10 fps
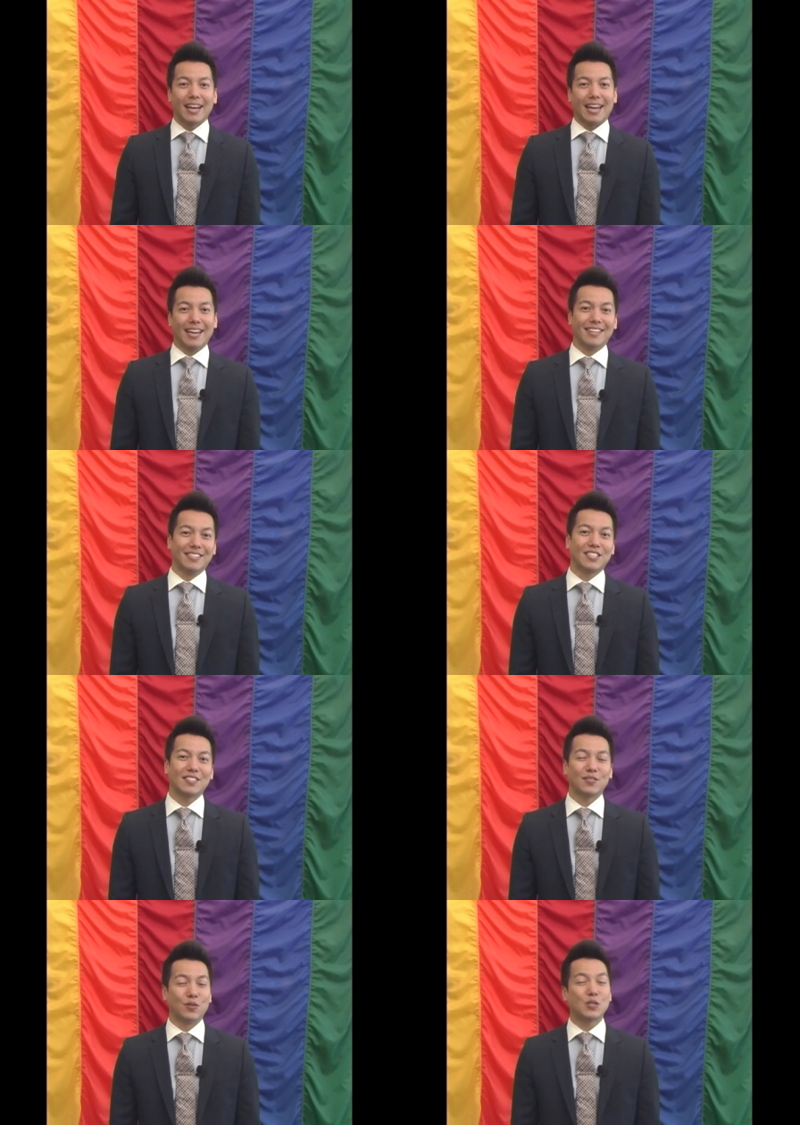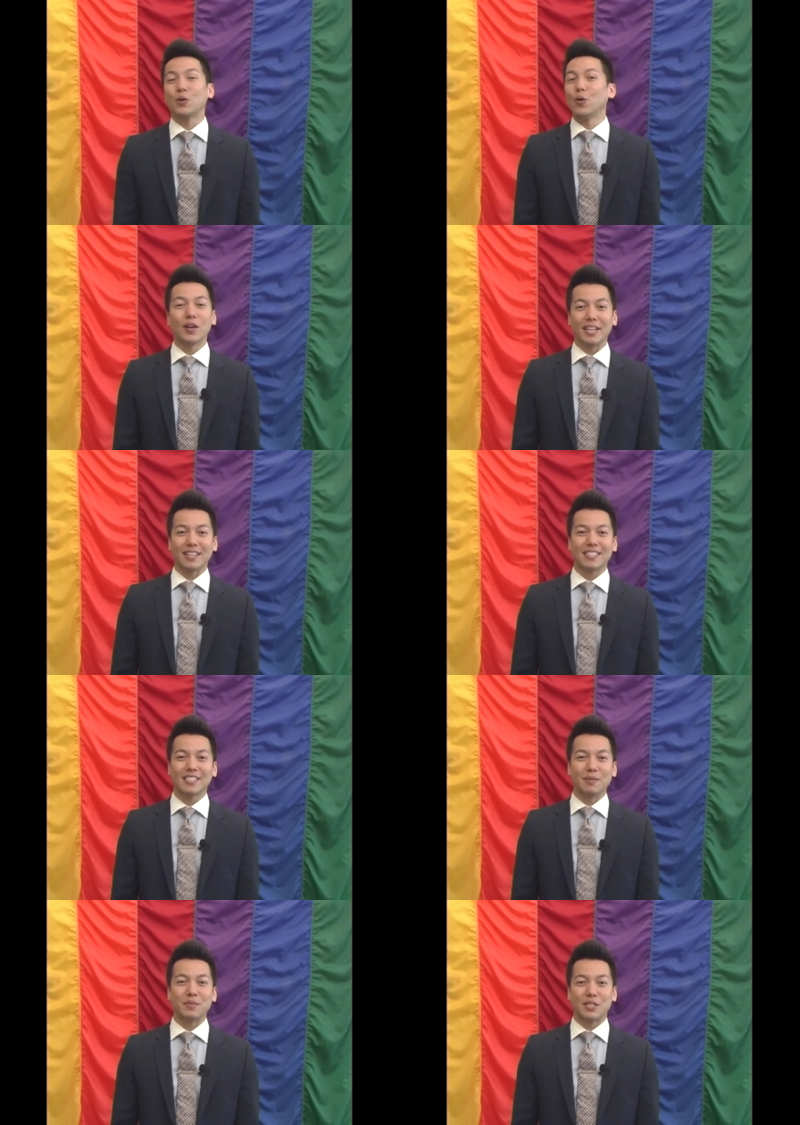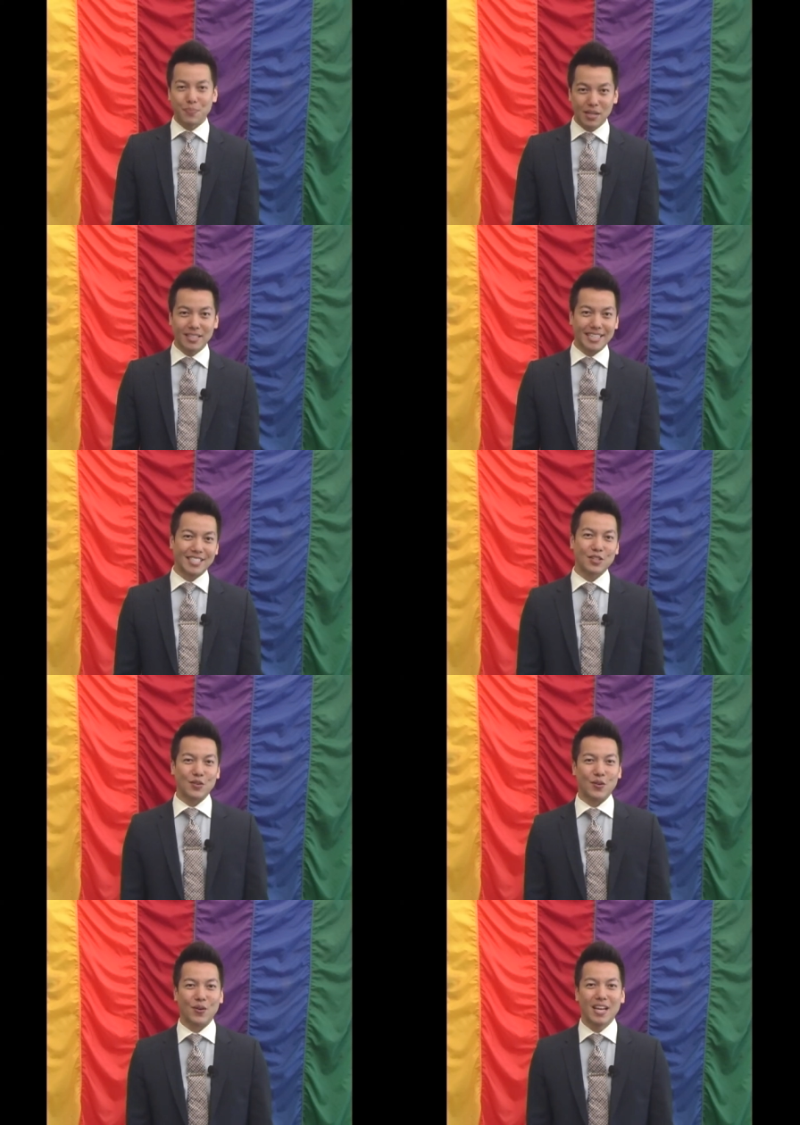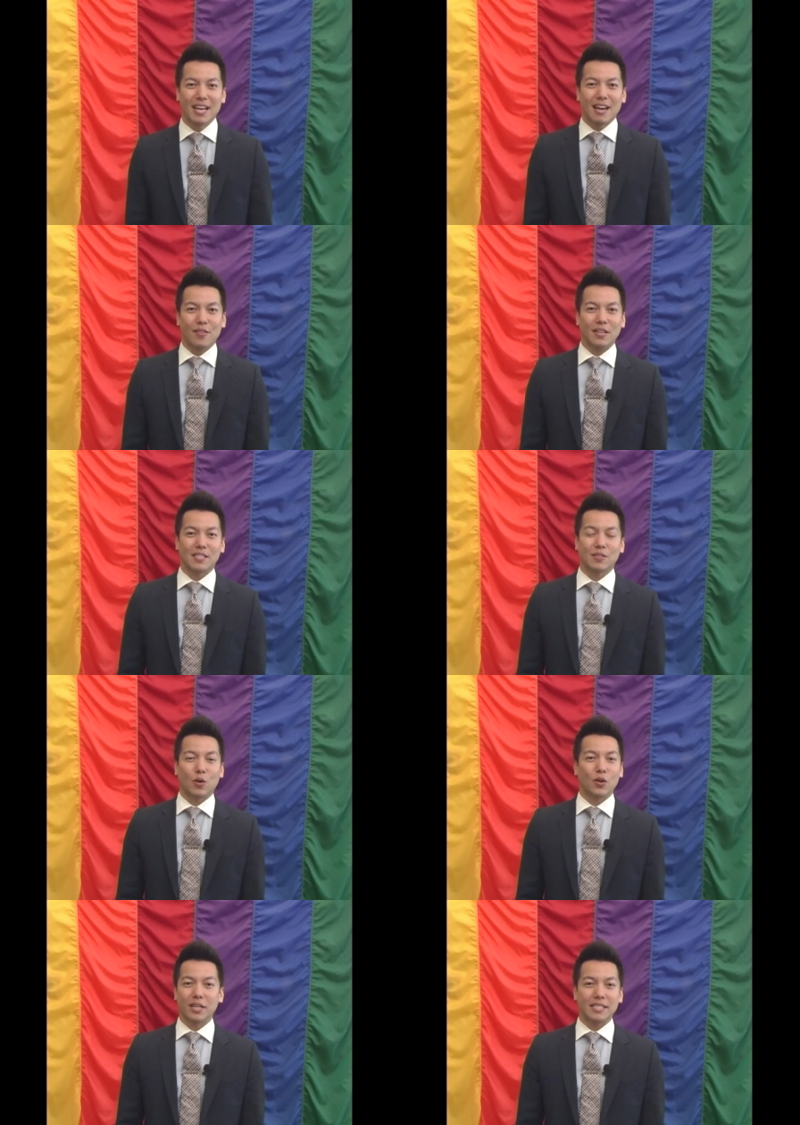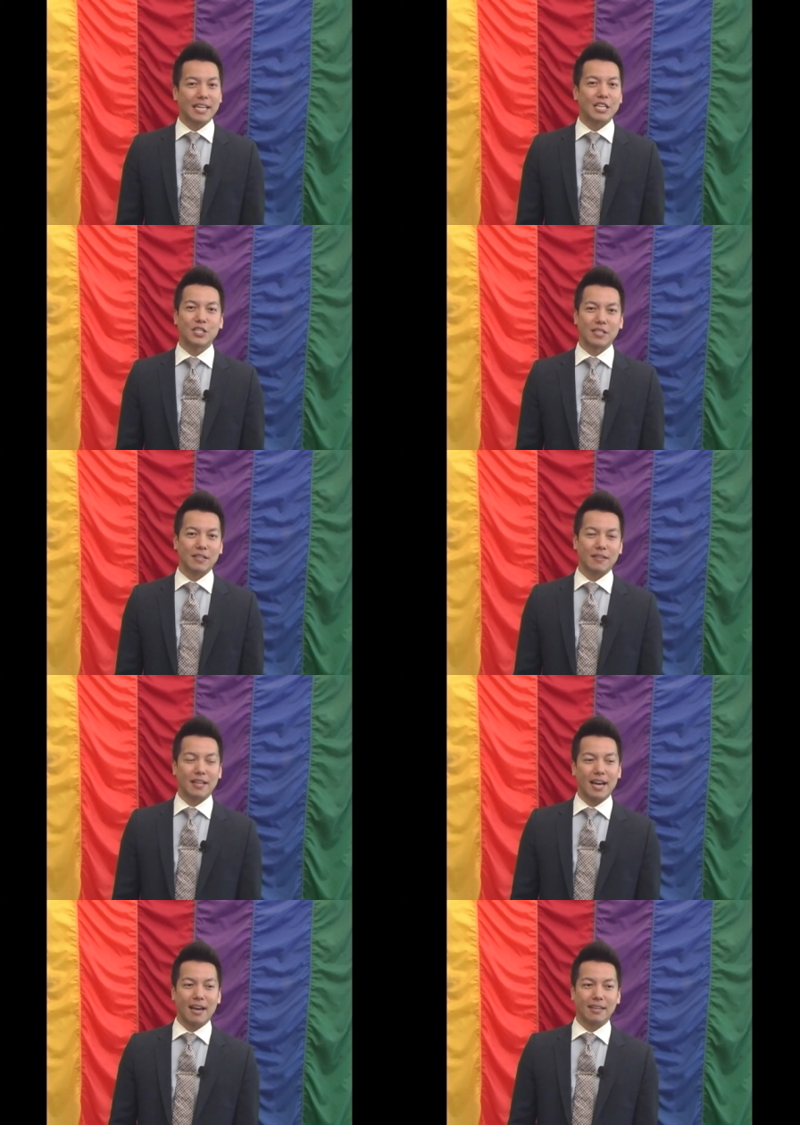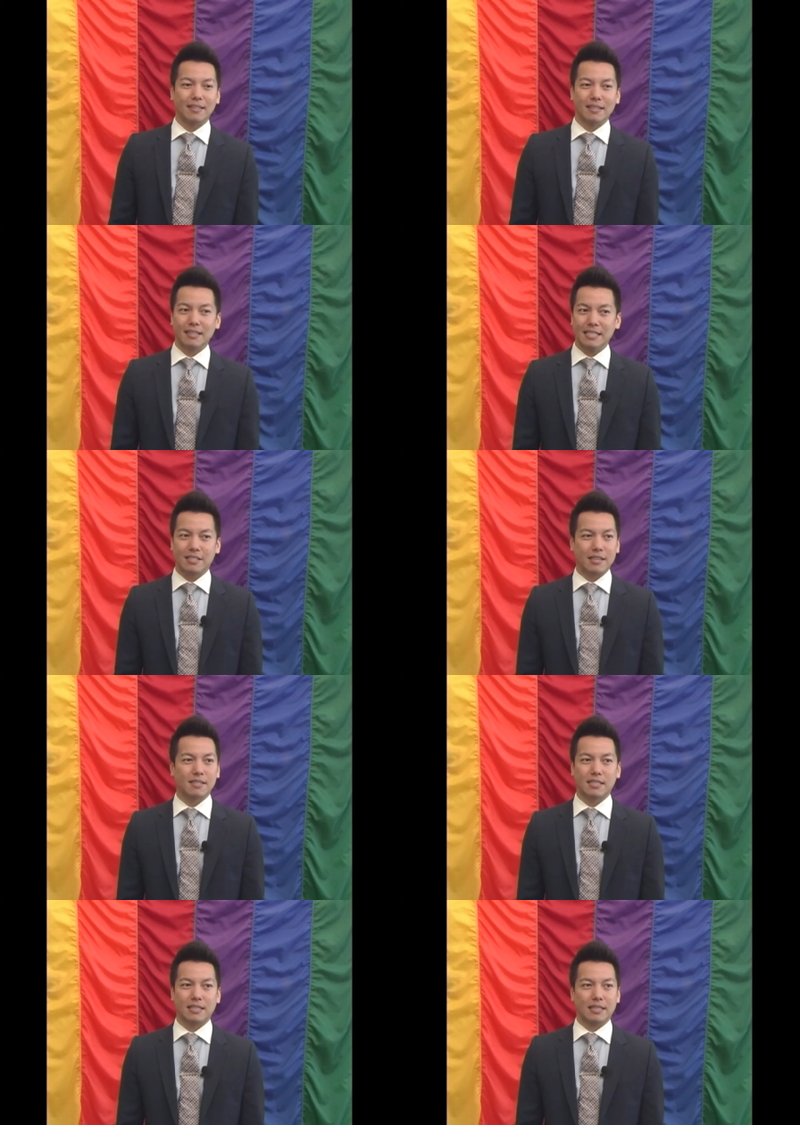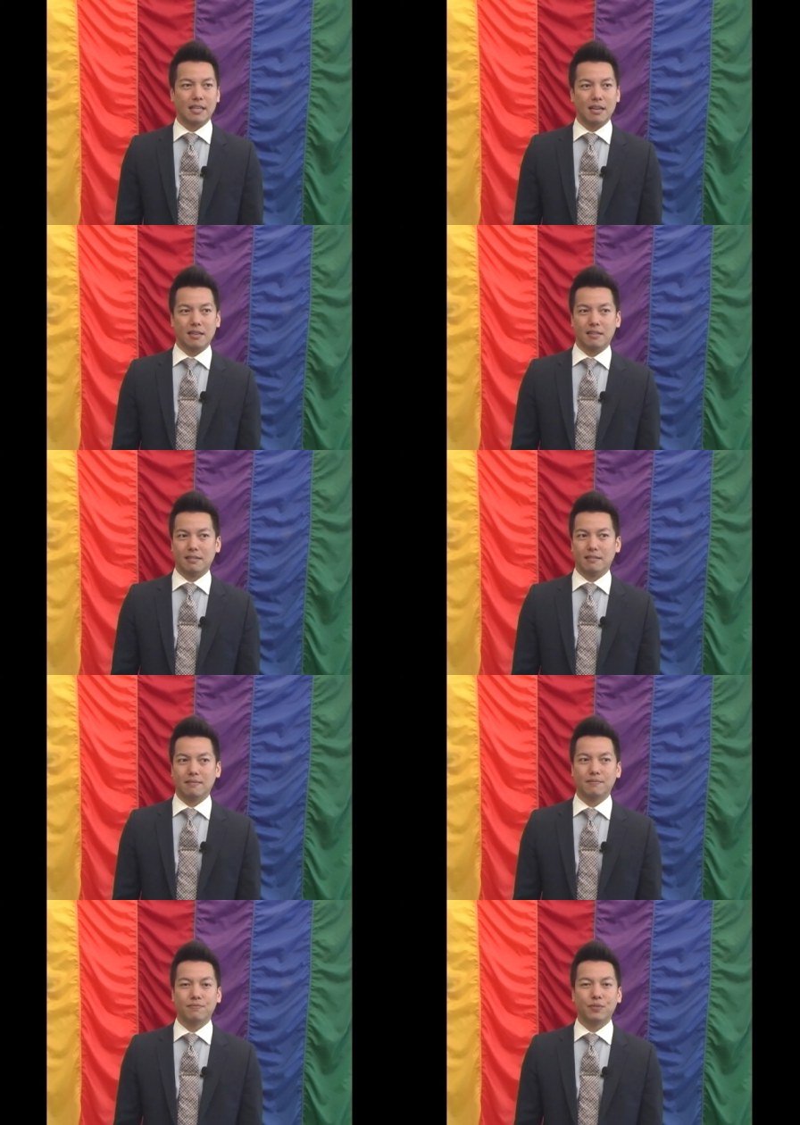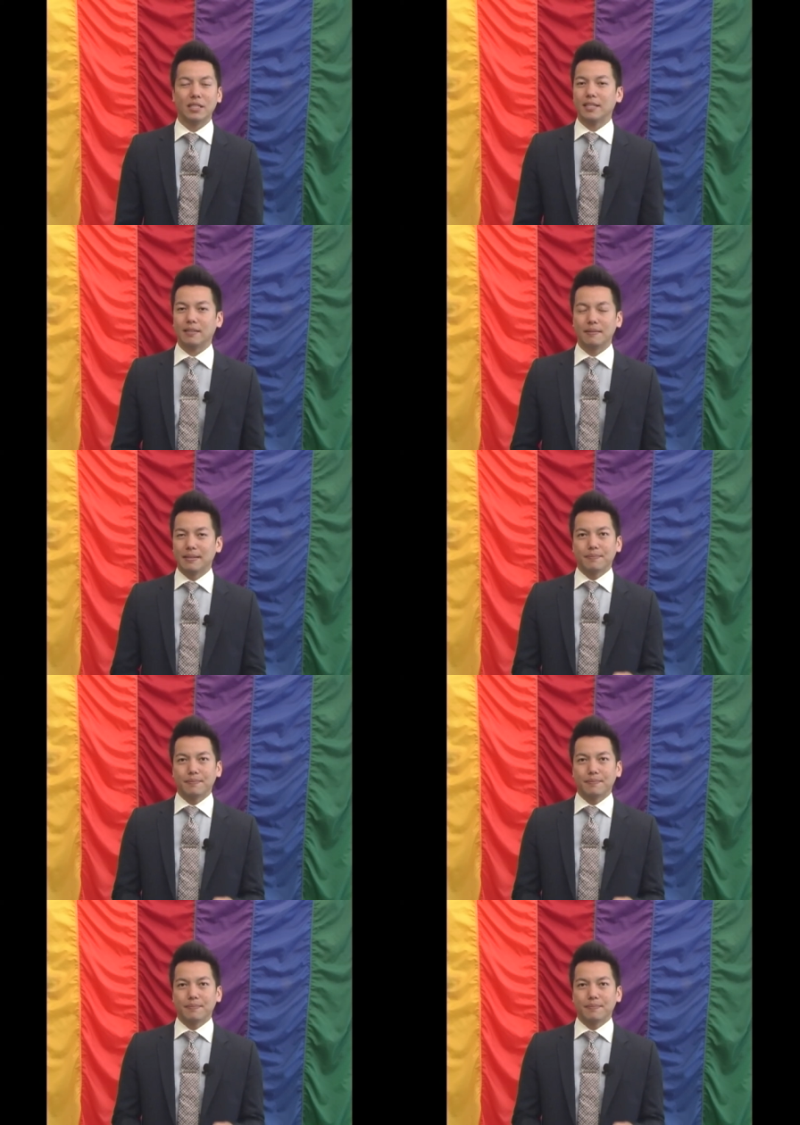and restoring some stability to this organization that is just a really